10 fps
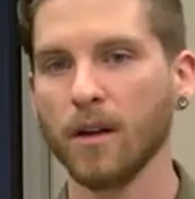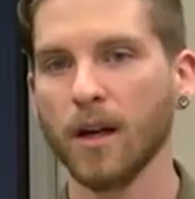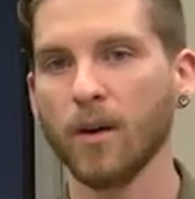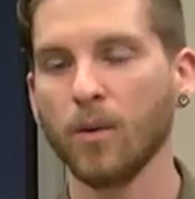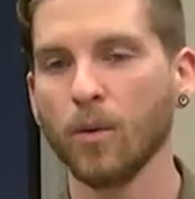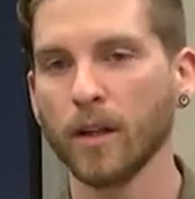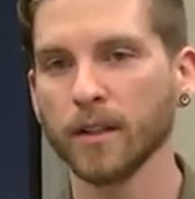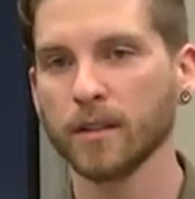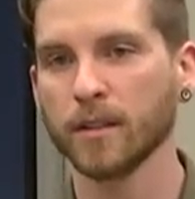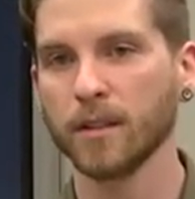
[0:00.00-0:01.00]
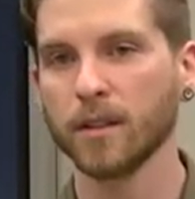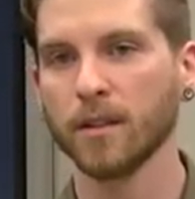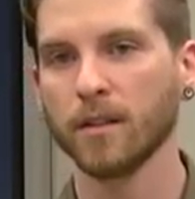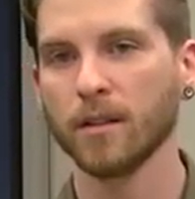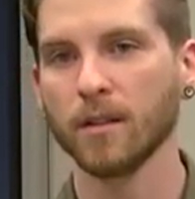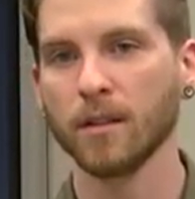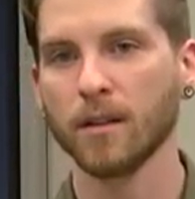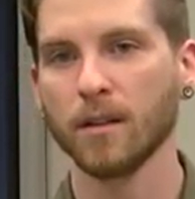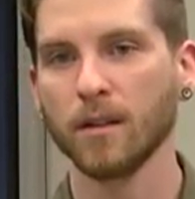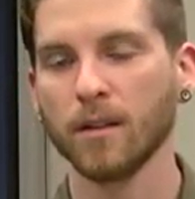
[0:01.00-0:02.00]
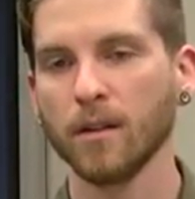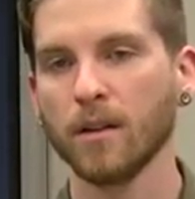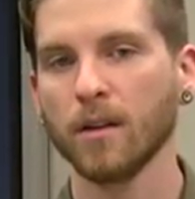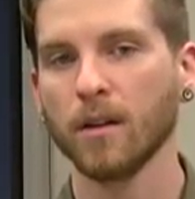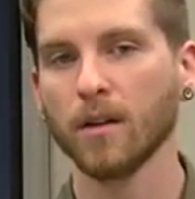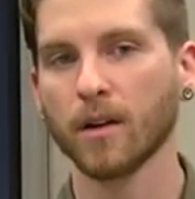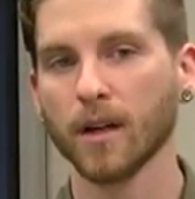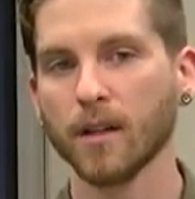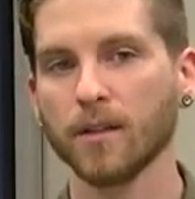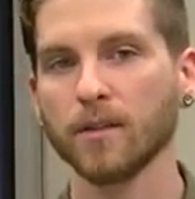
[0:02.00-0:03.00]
Out west. Out west. Okay.